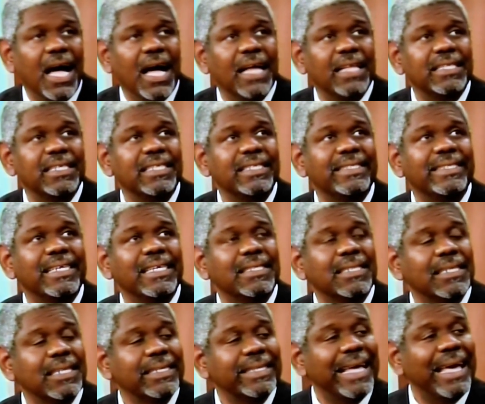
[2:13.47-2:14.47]
and the
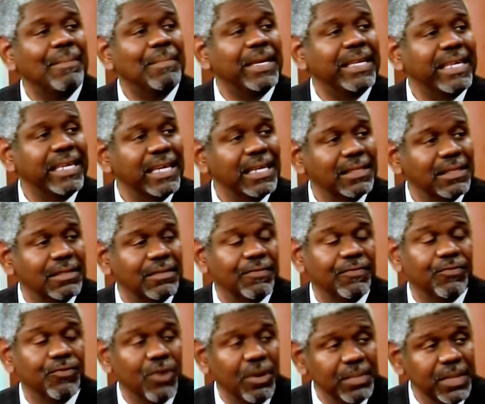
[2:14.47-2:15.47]
data that emanates
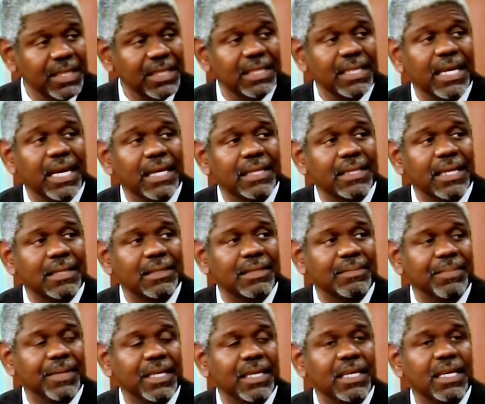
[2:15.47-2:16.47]
from the
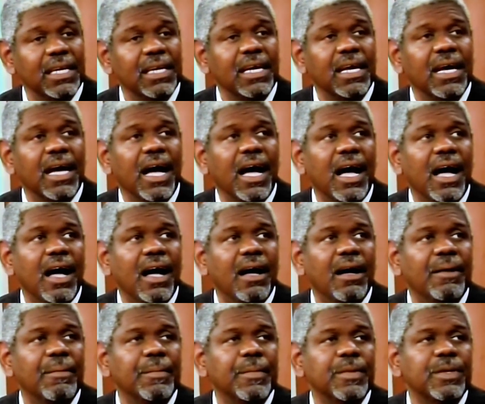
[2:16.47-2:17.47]
CSSP,
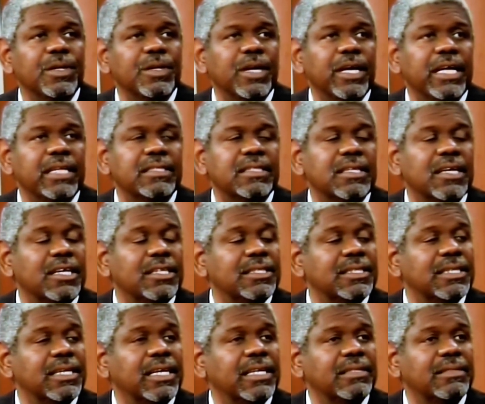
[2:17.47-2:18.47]
uh, it,
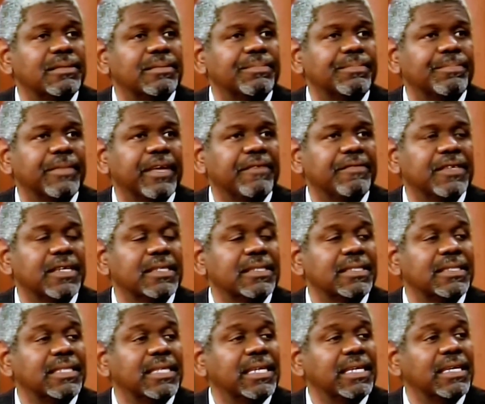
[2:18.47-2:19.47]
it gives
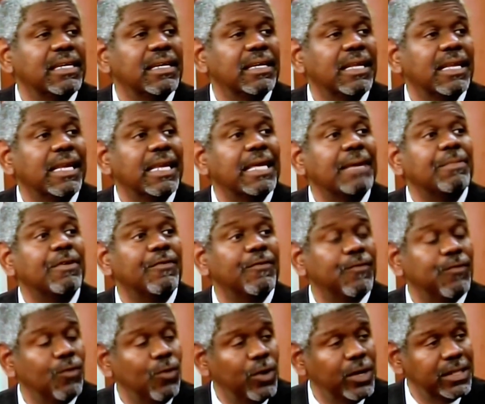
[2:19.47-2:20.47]
us the labor
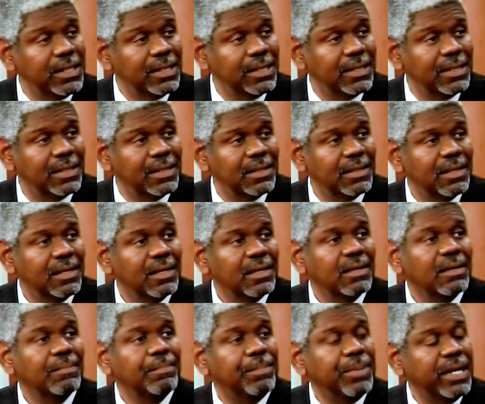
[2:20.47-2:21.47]
force
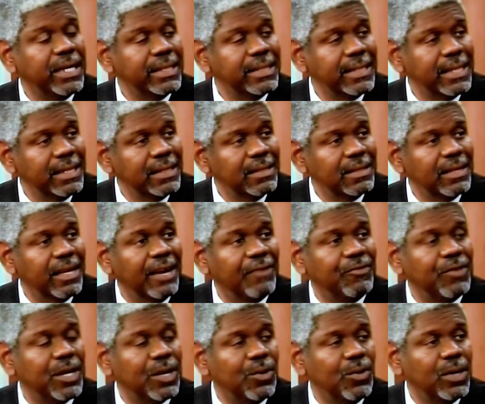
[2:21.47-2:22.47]
bulletin
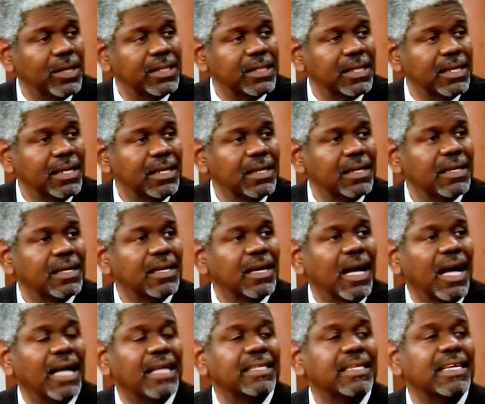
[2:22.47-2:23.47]
every quarter
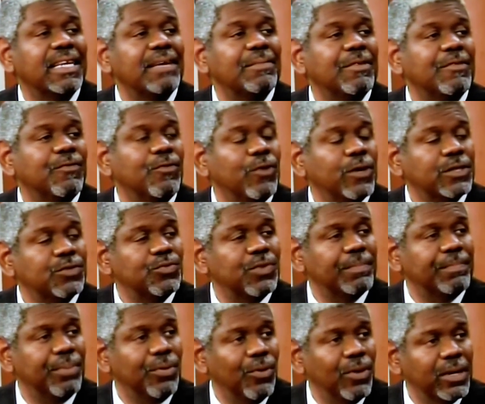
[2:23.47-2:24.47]
and the labor force
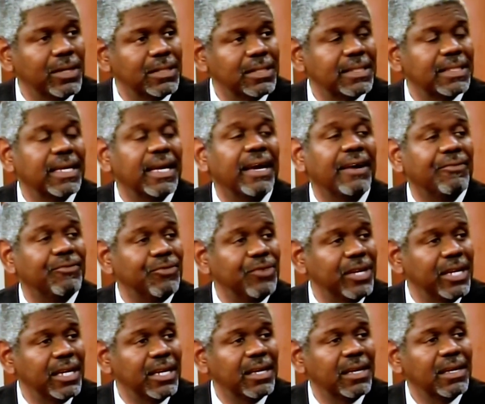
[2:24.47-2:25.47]
report
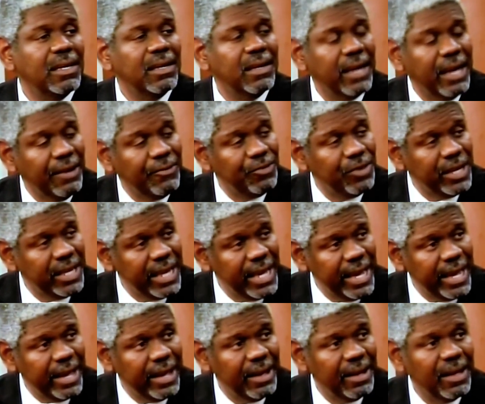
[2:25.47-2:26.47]
every, every
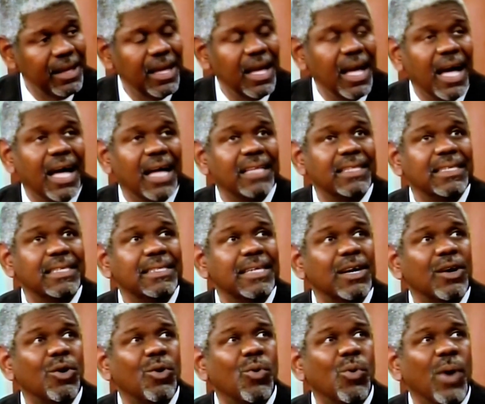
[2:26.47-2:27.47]
year. And these
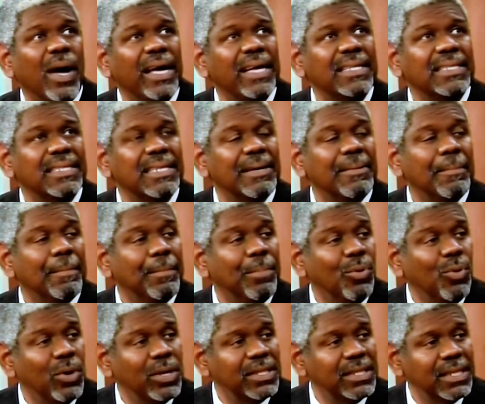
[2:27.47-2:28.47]
are quite
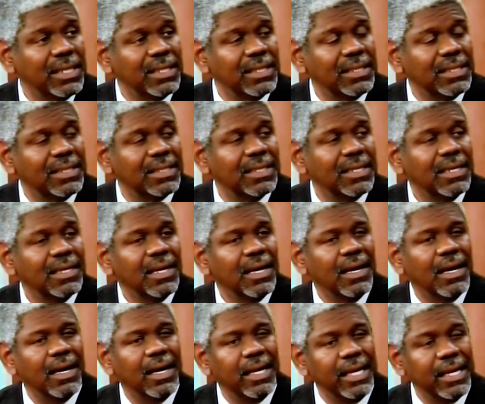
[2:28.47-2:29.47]
important
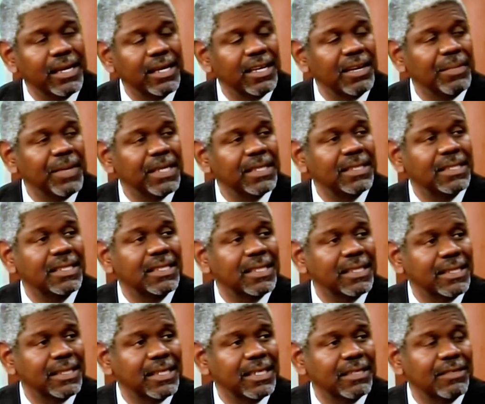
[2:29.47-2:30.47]
uh, economic
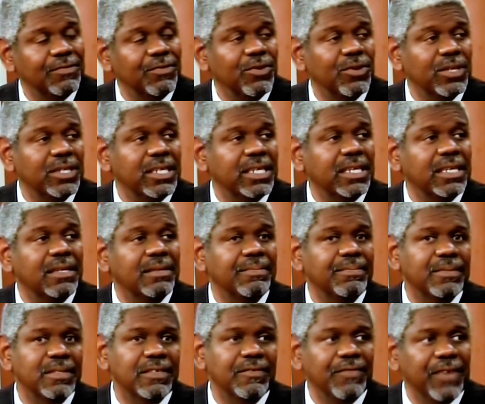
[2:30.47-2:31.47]
statistics for the
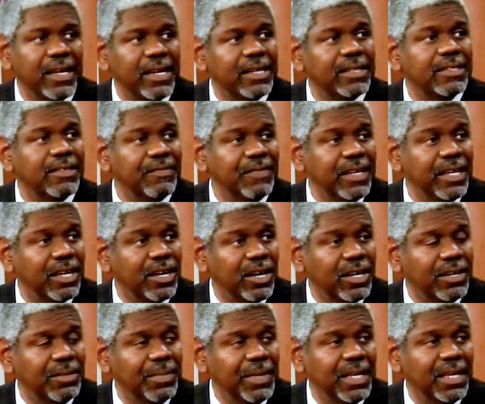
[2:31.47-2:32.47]
surveillance of the
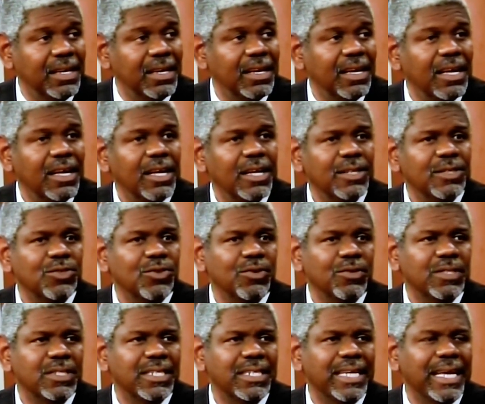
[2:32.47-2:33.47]
economy.
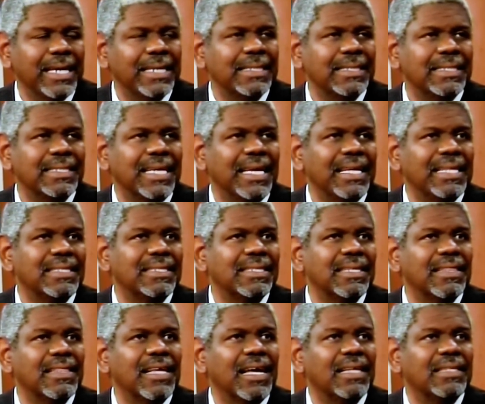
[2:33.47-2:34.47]
So to the extent
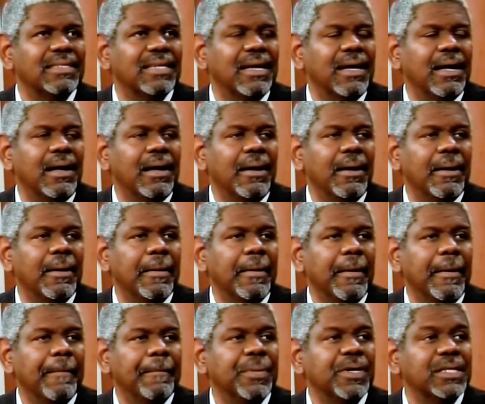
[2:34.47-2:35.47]
that uh,
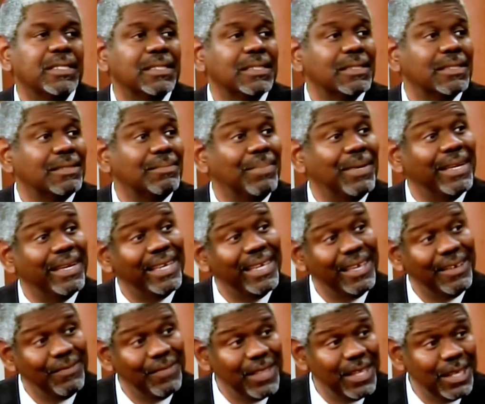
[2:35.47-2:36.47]
persons
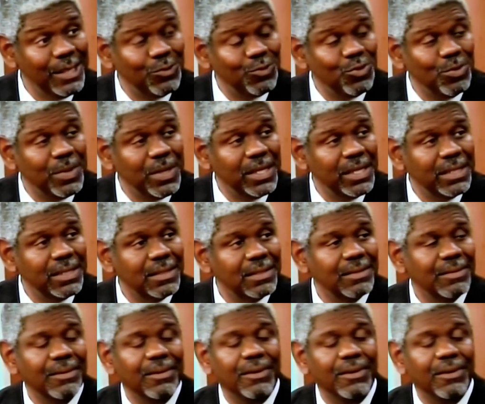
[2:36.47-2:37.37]
believe these rumors,